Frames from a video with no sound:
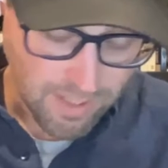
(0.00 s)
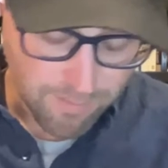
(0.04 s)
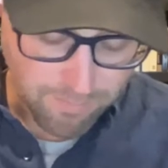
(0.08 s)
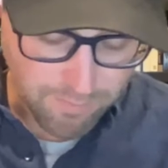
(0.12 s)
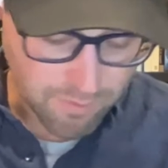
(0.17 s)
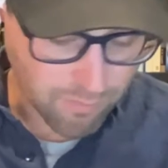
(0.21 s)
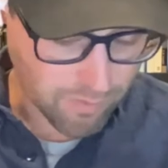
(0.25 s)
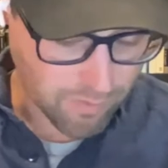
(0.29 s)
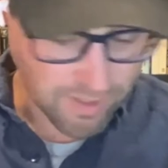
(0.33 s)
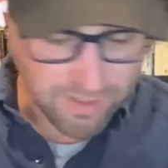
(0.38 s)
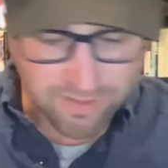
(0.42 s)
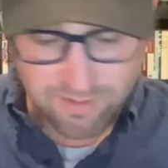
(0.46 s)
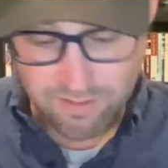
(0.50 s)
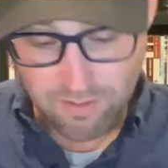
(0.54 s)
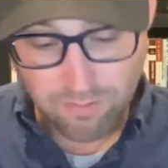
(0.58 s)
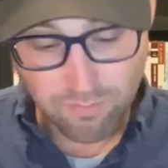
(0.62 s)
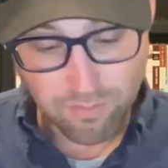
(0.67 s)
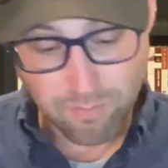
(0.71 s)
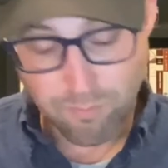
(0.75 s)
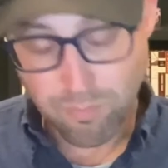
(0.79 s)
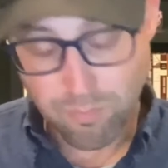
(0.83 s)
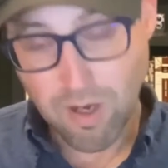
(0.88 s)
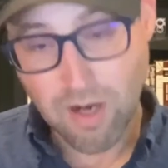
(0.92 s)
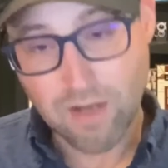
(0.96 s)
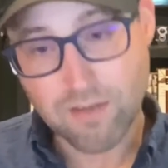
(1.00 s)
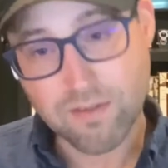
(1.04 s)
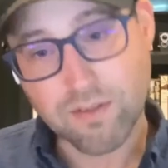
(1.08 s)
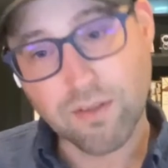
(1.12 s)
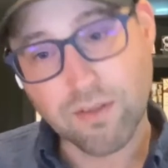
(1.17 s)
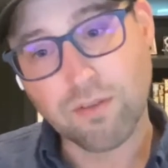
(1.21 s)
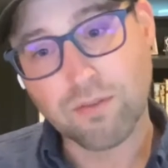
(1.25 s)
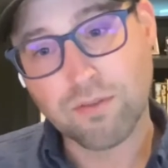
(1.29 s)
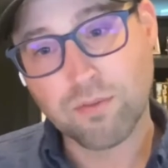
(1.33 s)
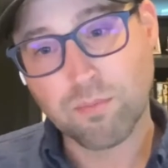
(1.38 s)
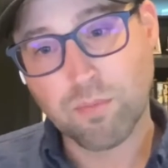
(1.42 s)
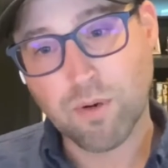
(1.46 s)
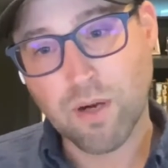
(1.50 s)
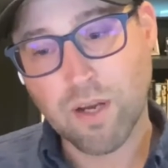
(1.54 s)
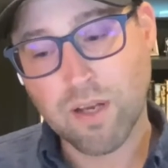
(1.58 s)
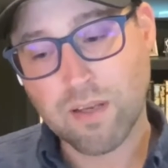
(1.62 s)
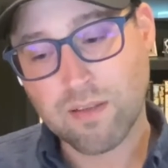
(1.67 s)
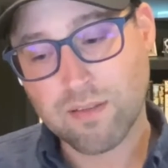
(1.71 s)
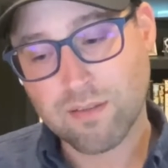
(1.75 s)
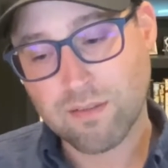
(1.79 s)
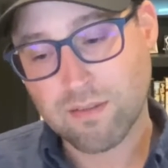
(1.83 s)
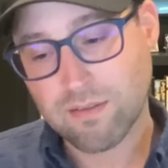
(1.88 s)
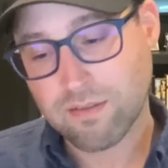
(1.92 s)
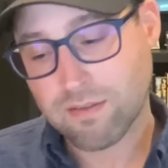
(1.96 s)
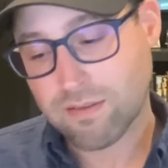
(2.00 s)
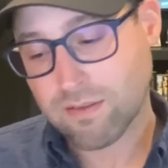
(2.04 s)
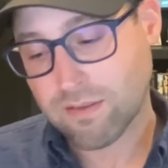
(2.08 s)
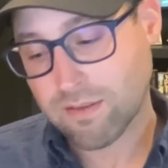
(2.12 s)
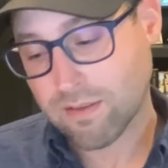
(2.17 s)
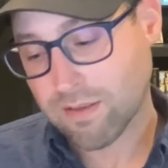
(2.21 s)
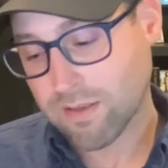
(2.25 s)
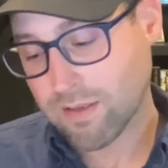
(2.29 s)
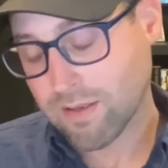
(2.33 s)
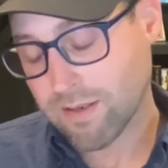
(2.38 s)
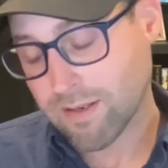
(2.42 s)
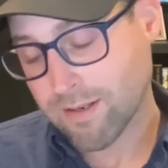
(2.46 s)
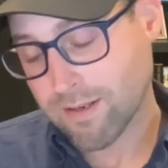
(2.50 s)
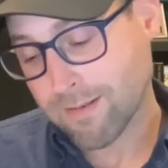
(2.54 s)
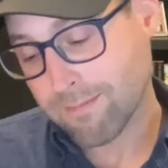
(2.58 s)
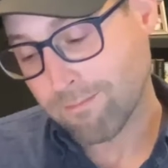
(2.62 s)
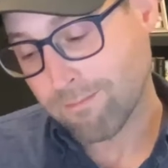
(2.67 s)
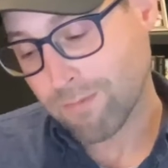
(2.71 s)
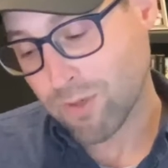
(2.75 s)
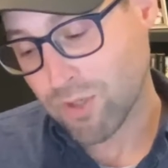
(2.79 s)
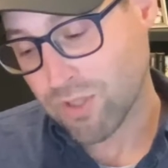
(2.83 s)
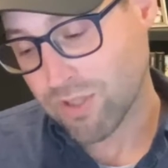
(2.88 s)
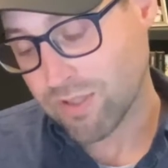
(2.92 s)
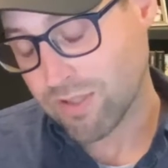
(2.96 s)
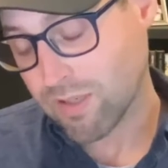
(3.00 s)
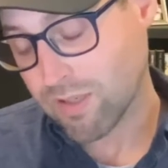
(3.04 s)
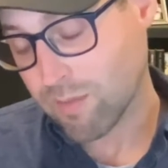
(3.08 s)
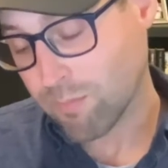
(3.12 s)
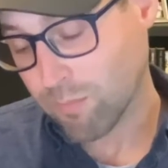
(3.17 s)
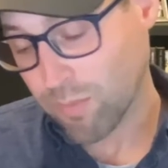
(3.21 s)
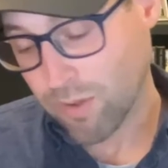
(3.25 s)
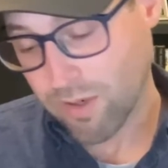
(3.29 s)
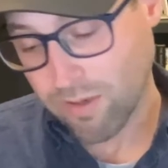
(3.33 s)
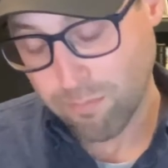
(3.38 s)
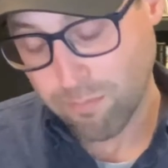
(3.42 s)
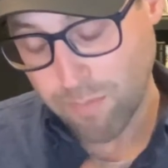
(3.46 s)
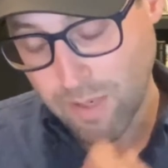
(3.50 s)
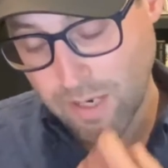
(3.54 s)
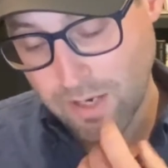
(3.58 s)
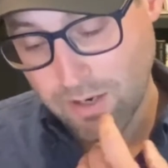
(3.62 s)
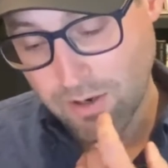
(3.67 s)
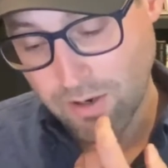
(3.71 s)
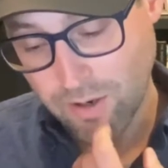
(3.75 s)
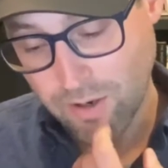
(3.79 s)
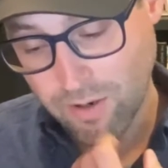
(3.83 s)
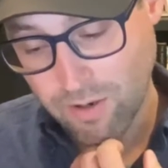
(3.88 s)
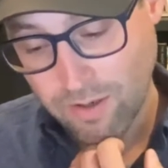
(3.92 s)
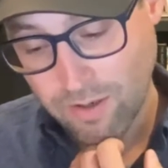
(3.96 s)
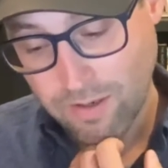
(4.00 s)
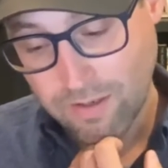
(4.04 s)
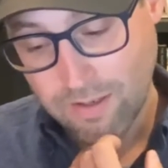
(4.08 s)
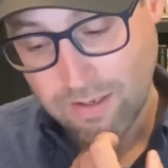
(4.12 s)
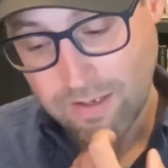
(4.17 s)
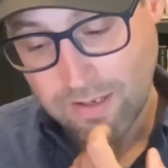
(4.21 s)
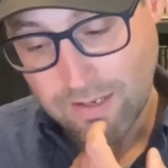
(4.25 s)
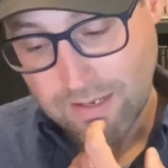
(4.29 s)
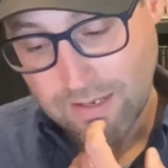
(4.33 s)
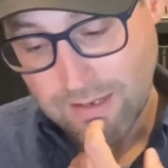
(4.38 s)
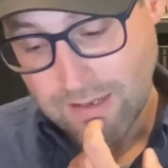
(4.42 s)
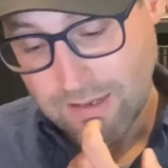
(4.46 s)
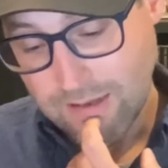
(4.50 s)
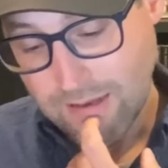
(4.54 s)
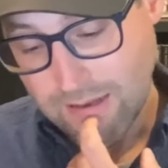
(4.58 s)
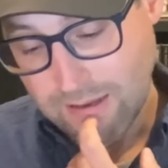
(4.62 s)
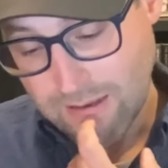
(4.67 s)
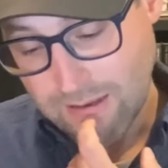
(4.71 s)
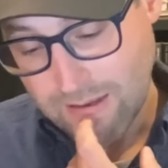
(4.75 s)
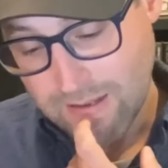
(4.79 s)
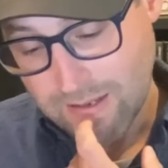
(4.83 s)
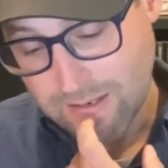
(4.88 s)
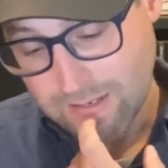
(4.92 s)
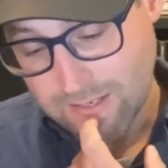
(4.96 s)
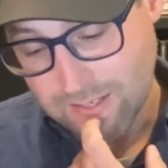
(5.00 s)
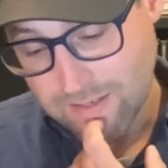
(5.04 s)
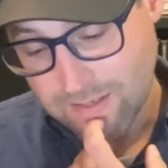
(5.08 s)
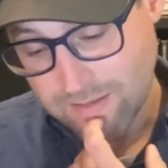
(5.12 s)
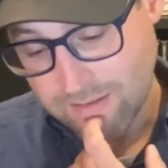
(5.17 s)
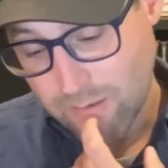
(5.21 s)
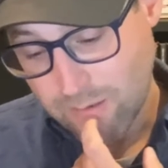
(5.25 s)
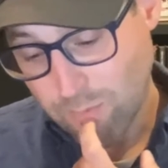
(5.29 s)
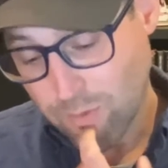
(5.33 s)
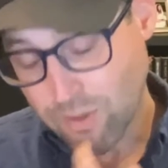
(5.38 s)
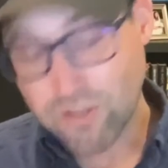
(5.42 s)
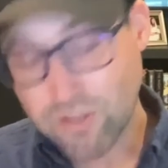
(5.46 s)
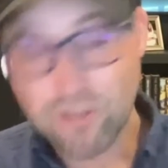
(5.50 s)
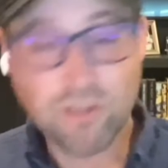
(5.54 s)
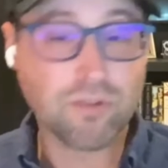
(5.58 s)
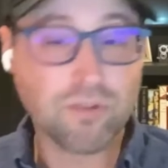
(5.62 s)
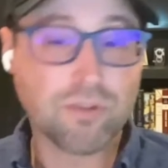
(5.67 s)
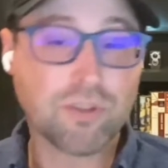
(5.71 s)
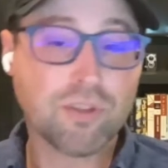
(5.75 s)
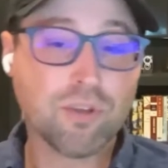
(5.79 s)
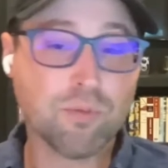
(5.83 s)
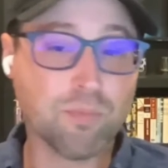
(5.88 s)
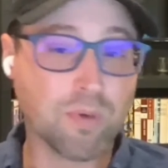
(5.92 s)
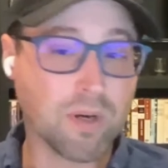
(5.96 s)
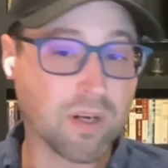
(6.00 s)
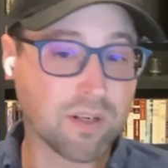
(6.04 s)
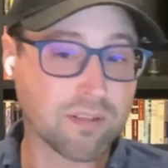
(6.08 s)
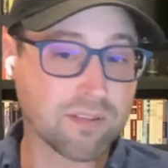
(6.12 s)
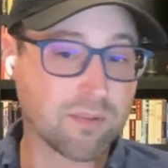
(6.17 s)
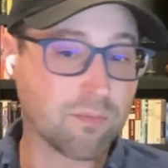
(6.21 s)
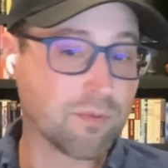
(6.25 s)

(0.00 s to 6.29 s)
doing a deal with Brazos Press, which is an imprint of Baker, and they wanted to do two books.